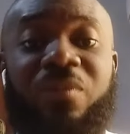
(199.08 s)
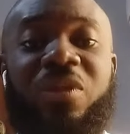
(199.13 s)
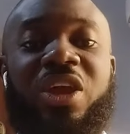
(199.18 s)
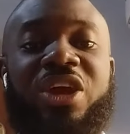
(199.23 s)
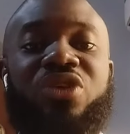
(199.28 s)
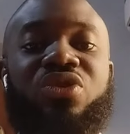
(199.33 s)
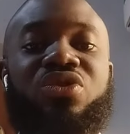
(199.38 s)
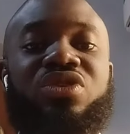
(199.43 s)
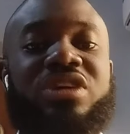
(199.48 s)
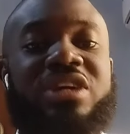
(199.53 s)

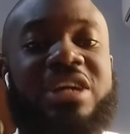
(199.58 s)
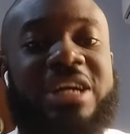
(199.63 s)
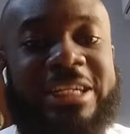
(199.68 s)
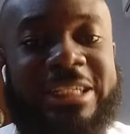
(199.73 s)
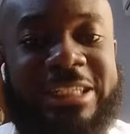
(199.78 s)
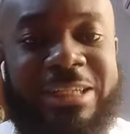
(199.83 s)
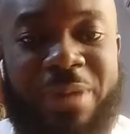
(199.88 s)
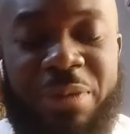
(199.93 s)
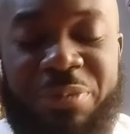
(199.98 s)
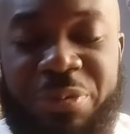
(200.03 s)
there
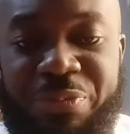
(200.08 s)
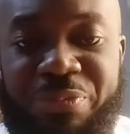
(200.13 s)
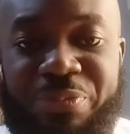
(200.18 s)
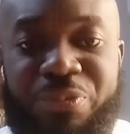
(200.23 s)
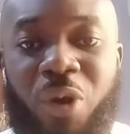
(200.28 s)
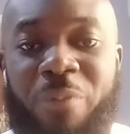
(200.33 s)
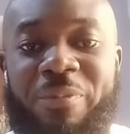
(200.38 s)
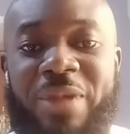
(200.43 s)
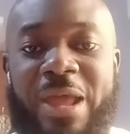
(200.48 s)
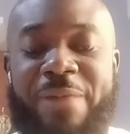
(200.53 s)
might be
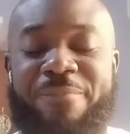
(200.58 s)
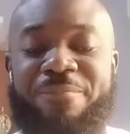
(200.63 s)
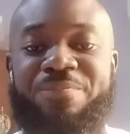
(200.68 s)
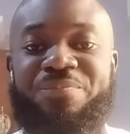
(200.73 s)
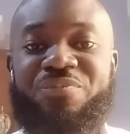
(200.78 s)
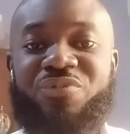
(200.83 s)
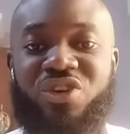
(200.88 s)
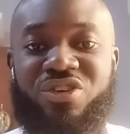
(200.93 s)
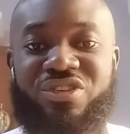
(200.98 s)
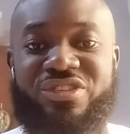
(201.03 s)
problem.
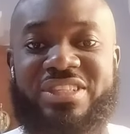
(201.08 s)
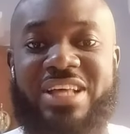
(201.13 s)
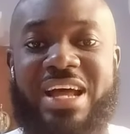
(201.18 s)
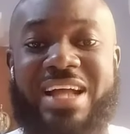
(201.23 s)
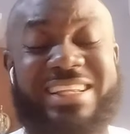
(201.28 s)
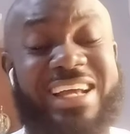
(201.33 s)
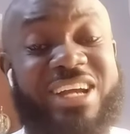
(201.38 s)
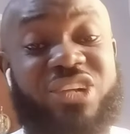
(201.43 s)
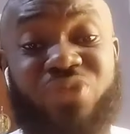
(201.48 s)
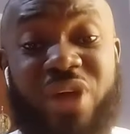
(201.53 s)

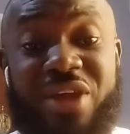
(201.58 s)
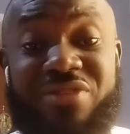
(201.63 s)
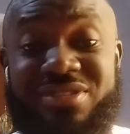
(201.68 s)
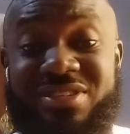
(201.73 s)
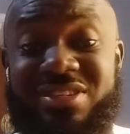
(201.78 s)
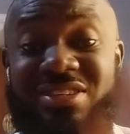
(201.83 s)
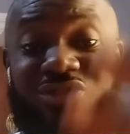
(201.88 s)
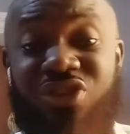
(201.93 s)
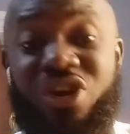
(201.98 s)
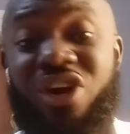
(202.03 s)
Understand? That is why you
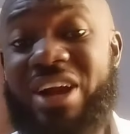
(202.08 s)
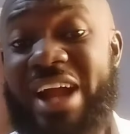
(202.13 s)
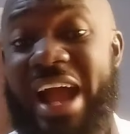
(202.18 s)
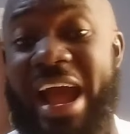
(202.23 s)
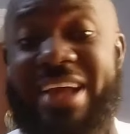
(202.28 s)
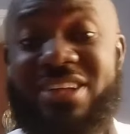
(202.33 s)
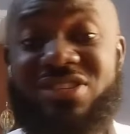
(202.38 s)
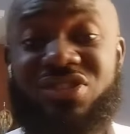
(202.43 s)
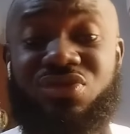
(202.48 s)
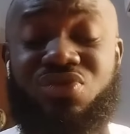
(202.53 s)
see young
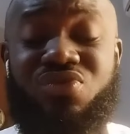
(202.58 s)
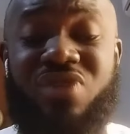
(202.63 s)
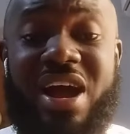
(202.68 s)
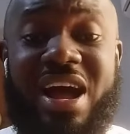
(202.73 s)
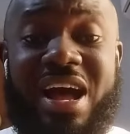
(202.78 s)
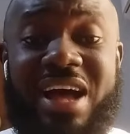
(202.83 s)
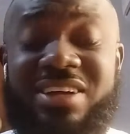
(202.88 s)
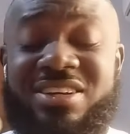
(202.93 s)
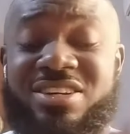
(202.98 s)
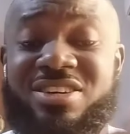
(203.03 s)
guys who
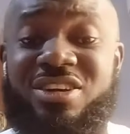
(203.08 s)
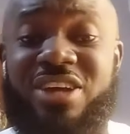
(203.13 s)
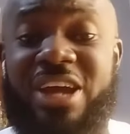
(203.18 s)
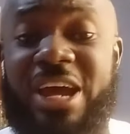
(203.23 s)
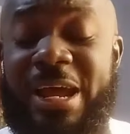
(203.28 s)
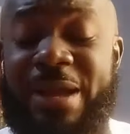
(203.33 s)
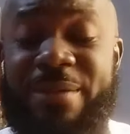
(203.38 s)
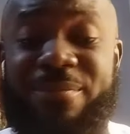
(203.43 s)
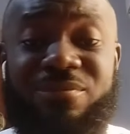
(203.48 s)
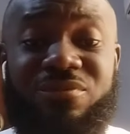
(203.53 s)
are
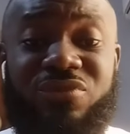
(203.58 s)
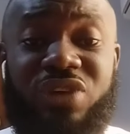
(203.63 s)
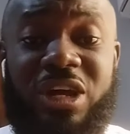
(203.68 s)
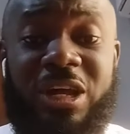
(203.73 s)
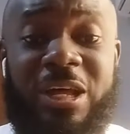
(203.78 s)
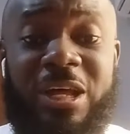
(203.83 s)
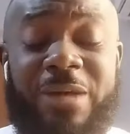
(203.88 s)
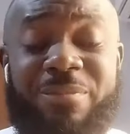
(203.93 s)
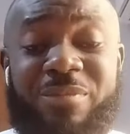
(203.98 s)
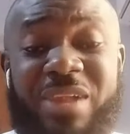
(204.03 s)

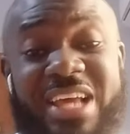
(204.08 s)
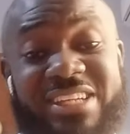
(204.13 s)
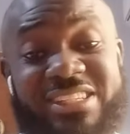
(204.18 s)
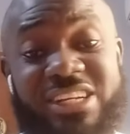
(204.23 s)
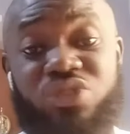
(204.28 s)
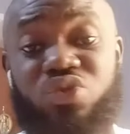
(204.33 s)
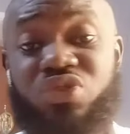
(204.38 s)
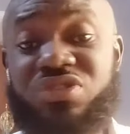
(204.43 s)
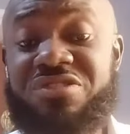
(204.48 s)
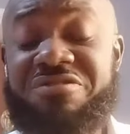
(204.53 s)
less
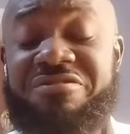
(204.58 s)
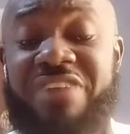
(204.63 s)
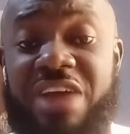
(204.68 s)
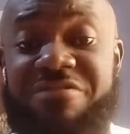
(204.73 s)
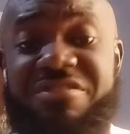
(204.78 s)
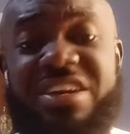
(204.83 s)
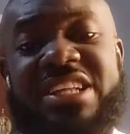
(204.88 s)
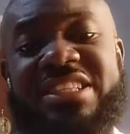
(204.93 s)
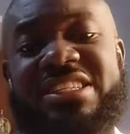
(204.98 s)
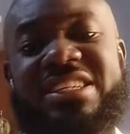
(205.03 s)
than
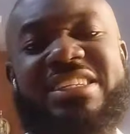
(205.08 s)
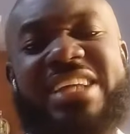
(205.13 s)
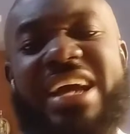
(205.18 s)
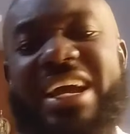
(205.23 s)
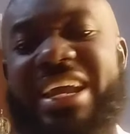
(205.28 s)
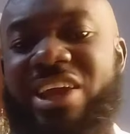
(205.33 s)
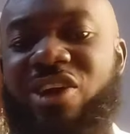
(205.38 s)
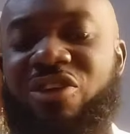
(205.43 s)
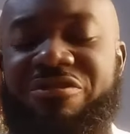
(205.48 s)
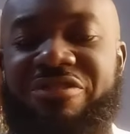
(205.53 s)
25 hitting their
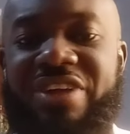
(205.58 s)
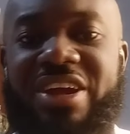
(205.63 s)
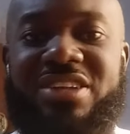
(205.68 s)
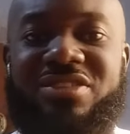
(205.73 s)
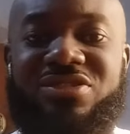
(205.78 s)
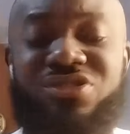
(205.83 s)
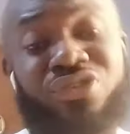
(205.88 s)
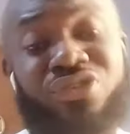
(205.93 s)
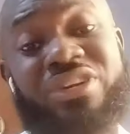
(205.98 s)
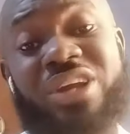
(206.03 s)

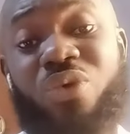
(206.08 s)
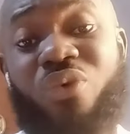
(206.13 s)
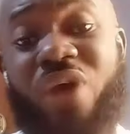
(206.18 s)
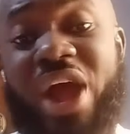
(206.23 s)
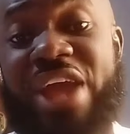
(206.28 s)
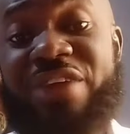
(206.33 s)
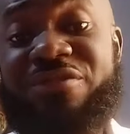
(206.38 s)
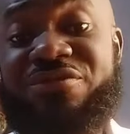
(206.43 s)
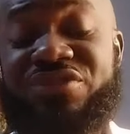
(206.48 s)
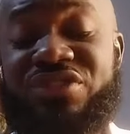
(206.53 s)
girlfriends or their
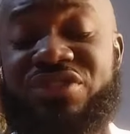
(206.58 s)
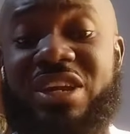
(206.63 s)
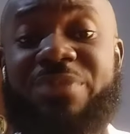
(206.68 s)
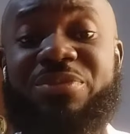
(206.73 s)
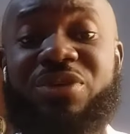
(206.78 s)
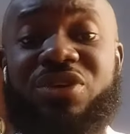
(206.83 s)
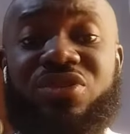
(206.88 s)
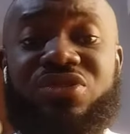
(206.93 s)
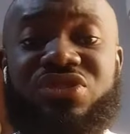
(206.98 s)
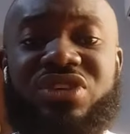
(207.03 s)
wives. Yeah,
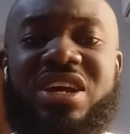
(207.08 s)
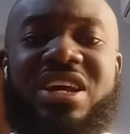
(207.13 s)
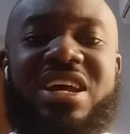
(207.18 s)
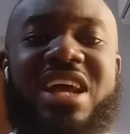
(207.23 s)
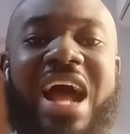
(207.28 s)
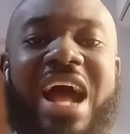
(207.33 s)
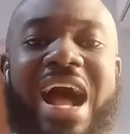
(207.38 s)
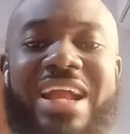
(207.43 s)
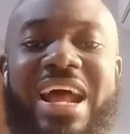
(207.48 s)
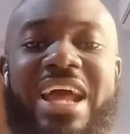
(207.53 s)
because
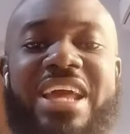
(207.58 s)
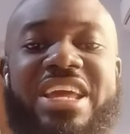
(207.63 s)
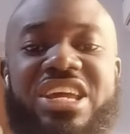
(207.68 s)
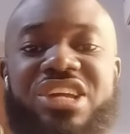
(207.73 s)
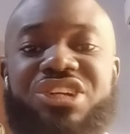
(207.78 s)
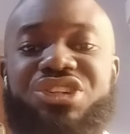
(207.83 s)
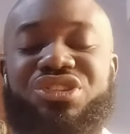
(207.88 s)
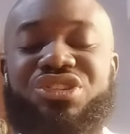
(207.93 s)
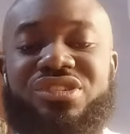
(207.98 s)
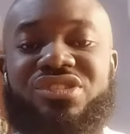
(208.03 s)
at that
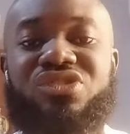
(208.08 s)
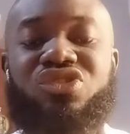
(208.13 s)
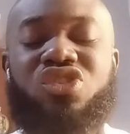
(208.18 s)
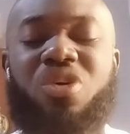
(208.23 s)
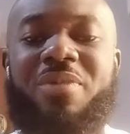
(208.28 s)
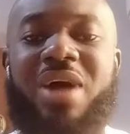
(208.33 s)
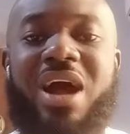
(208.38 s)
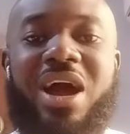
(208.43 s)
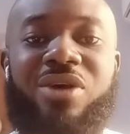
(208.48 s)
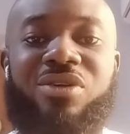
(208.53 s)
age, it's
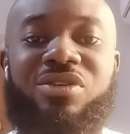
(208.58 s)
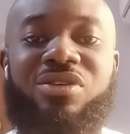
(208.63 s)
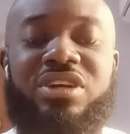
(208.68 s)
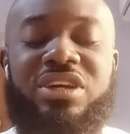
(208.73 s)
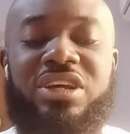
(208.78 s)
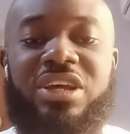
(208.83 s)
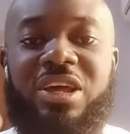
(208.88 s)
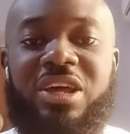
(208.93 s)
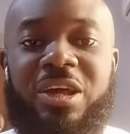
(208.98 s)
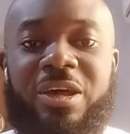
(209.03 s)
somehow
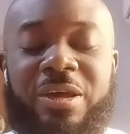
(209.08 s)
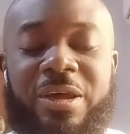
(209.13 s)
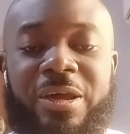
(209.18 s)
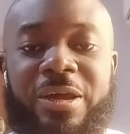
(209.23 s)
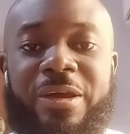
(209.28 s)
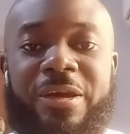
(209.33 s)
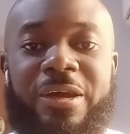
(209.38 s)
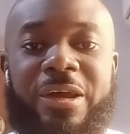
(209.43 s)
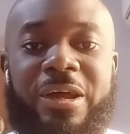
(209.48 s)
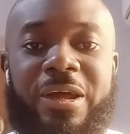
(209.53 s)

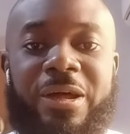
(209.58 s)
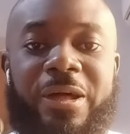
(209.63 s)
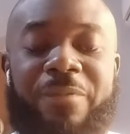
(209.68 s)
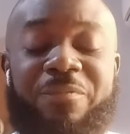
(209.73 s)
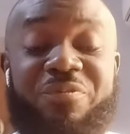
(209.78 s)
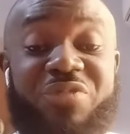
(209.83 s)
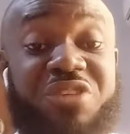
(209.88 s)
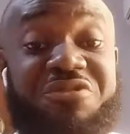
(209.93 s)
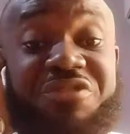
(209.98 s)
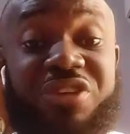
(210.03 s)

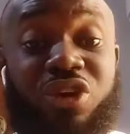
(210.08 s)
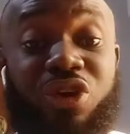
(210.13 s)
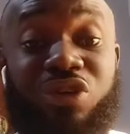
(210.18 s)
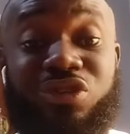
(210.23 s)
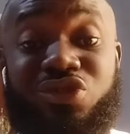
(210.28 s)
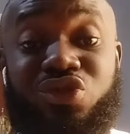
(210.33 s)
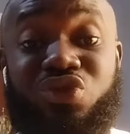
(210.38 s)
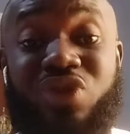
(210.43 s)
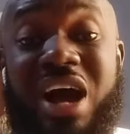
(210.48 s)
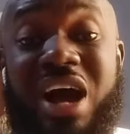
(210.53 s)
difficult to